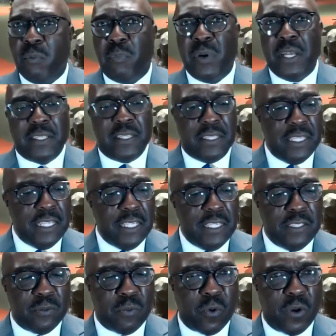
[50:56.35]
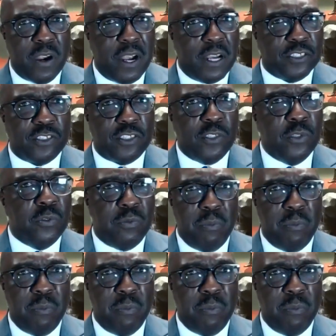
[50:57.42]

But these were astute